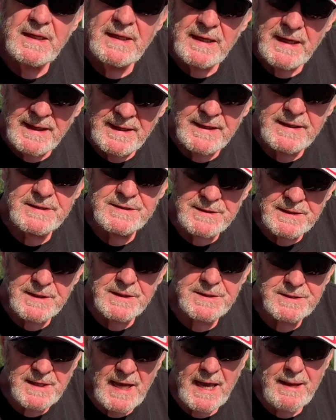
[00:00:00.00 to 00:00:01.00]
It is an
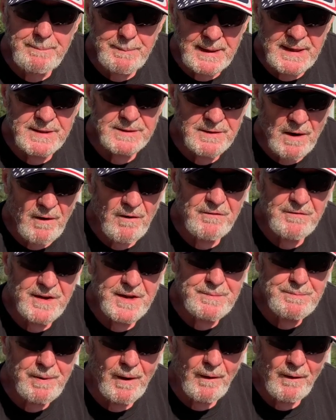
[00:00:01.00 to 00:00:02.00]
escapees RV
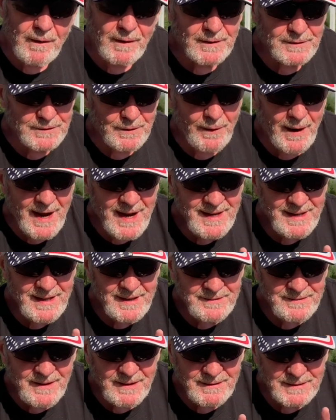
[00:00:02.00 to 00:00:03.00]
park, so hang
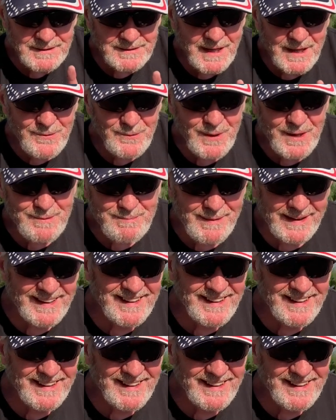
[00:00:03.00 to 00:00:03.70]
in there, stay with me.